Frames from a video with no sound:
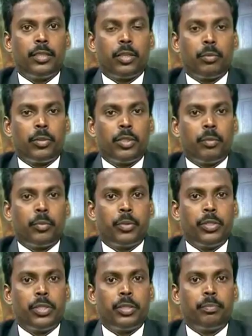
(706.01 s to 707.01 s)
top down
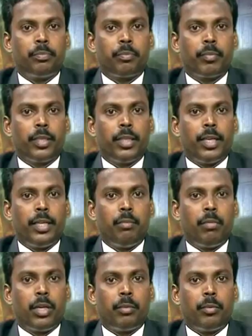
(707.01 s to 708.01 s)
approach
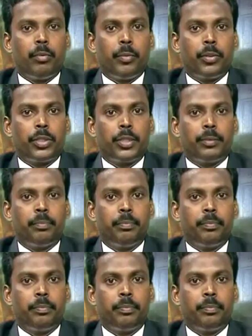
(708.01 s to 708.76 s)
and bottom up approach.